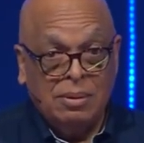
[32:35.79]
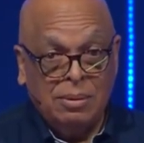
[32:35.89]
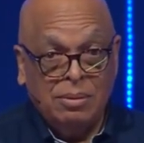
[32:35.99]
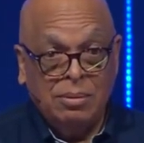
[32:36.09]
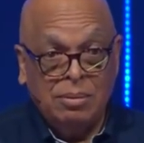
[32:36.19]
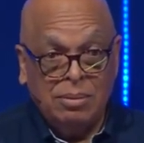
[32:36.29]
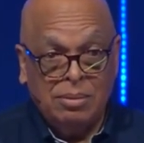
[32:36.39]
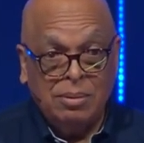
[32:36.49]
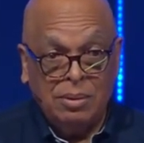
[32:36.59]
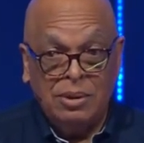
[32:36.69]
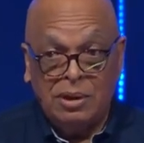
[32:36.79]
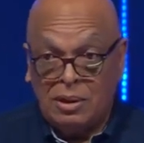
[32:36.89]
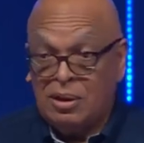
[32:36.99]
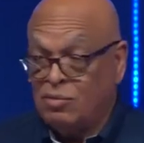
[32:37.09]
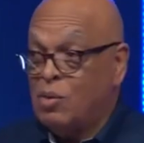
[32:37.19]
You, you
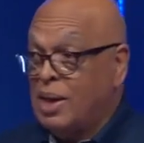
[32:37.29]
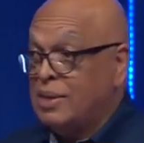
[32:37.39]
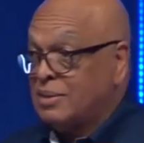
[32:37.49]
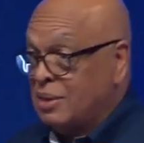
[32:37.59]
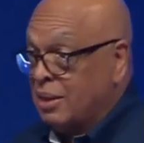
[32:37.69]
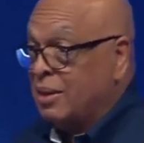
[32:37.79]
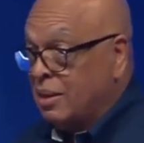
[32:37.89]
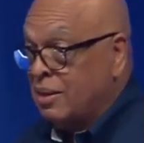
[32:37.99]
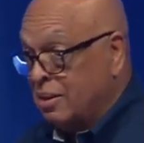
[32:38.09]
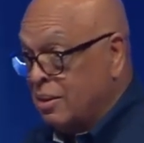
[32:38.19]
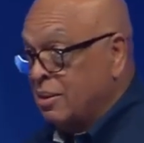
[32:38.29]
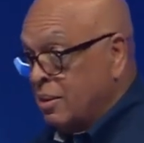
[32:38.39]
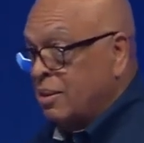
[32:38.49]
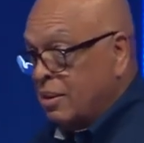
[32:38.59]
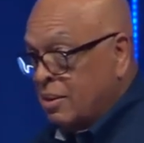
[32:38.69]
need to live wisely.
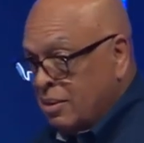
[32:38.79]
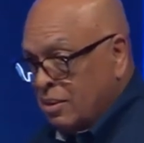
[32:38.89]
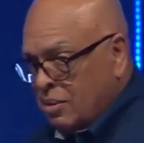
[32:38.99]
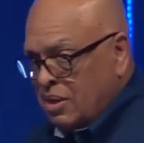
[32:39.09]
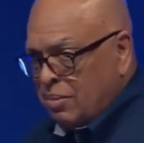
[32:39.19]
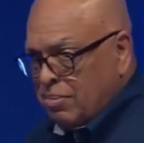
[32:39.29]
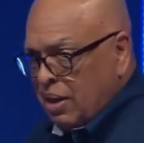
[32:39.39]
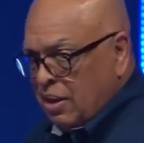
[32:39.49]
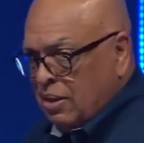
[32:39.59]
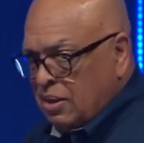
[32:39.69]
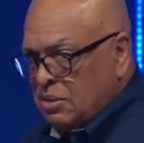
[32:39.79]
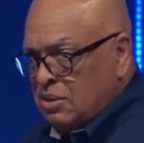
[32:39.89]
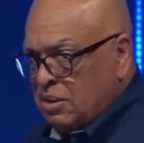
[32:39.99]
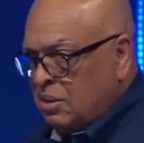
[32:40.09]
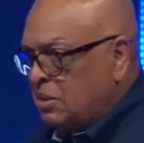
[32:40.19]
Don't keep making these
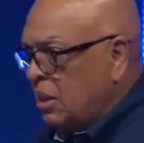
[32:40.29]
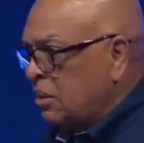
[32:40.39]
silly,